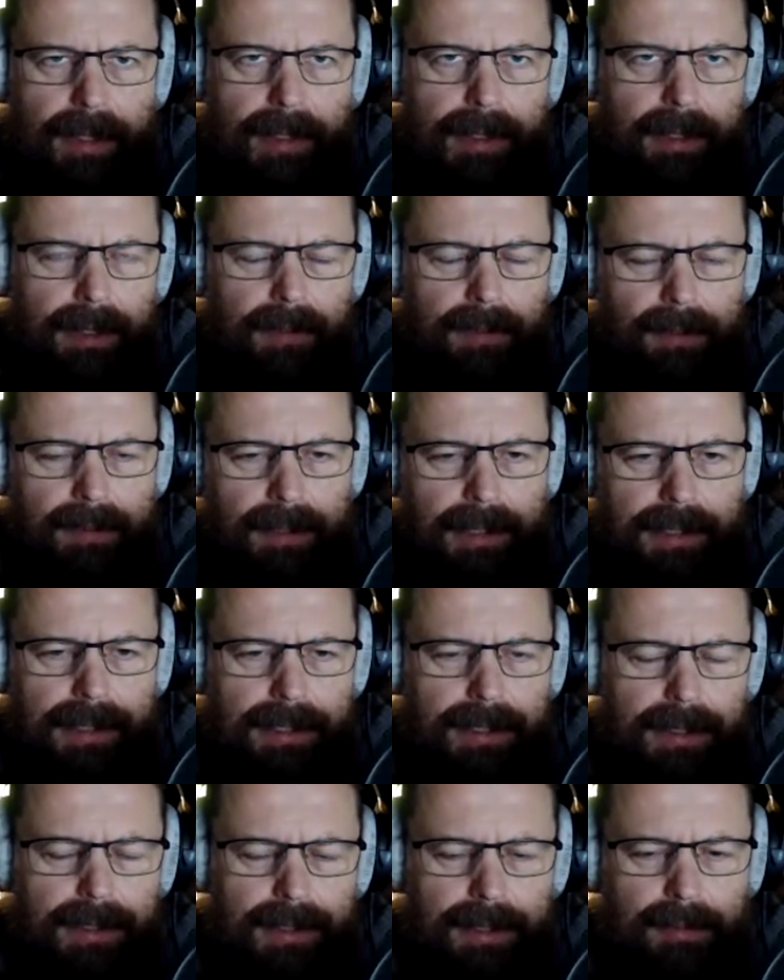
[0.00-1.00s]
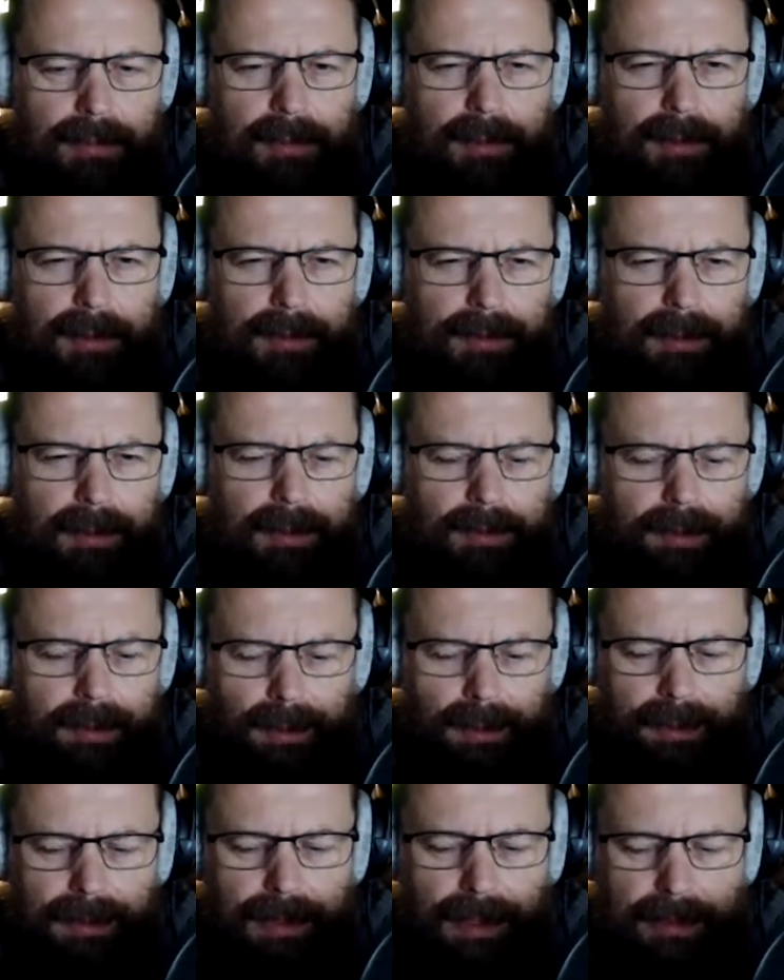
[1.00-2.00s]
Oh, that's a difficult word to
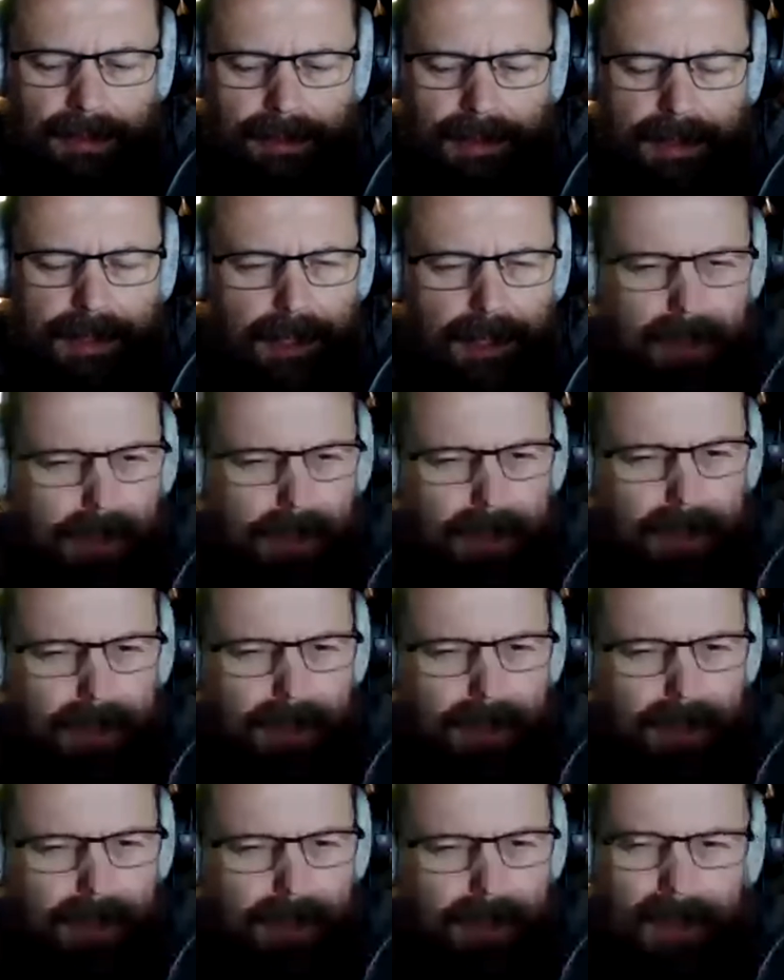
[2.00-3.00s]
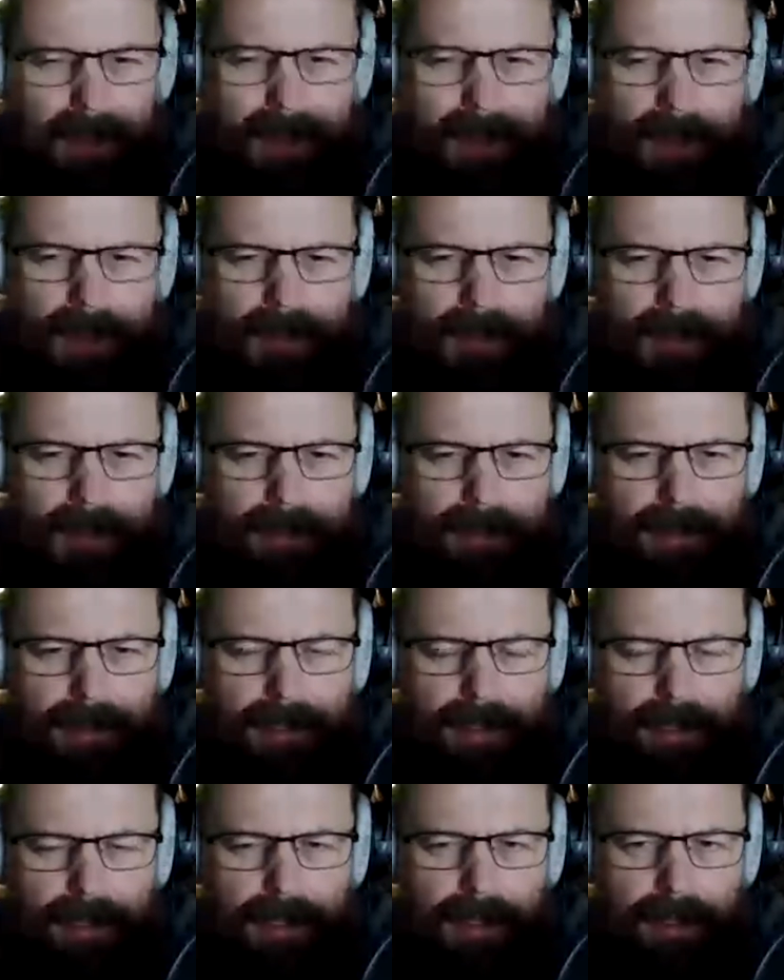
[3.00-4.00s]
pronounce. Why is there a B there?
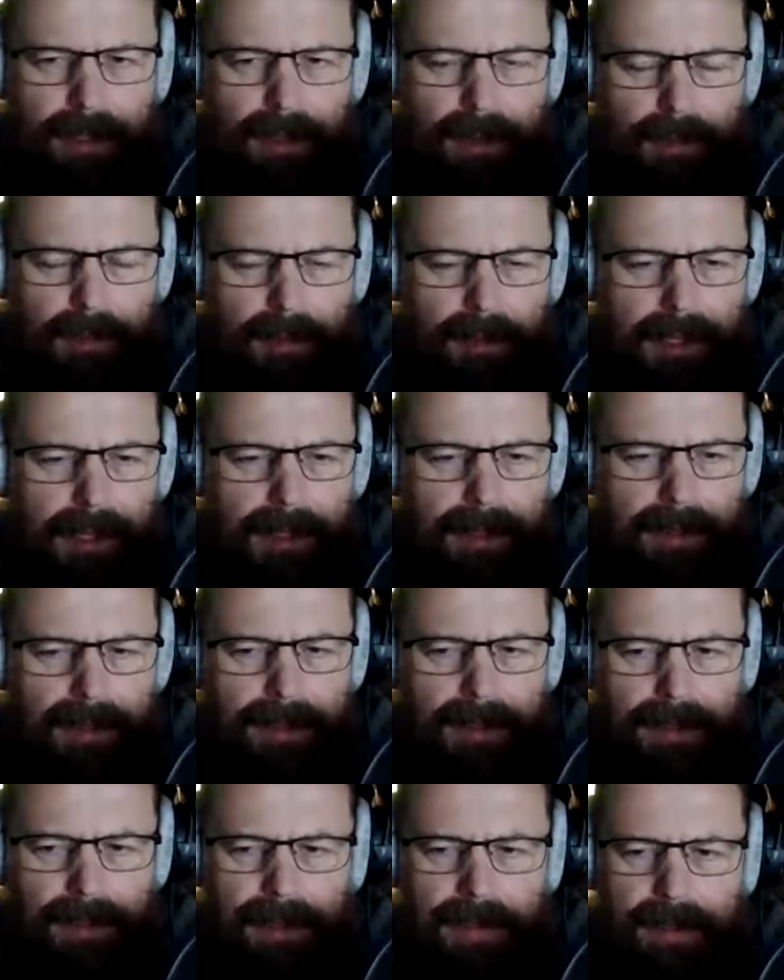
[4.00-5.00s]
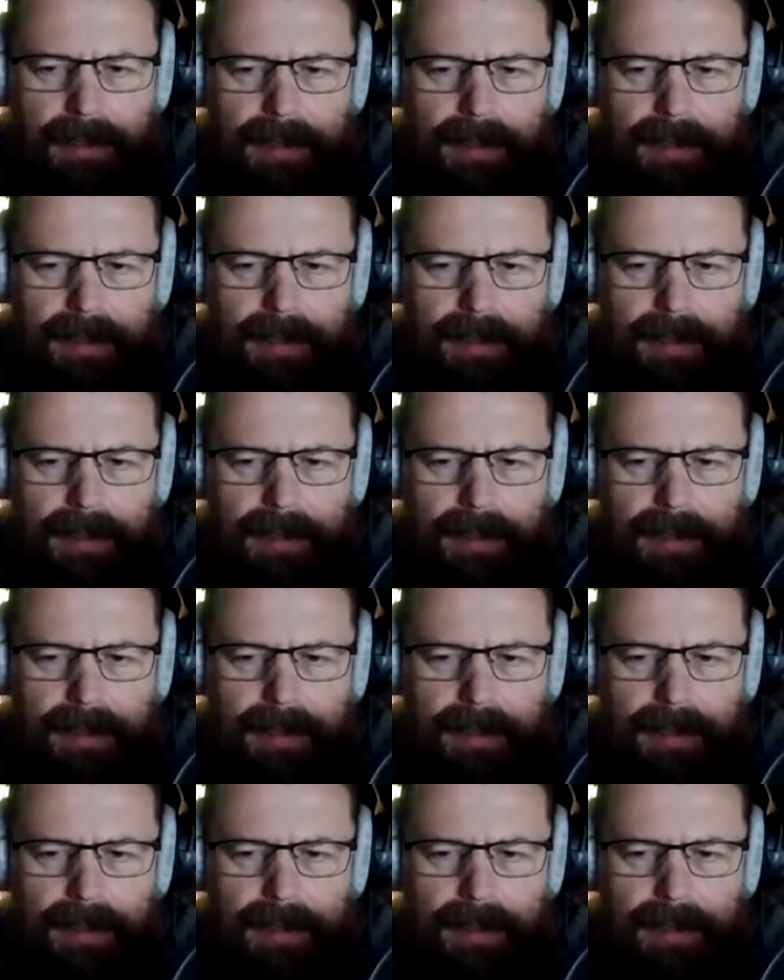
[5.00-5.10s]
DEBT.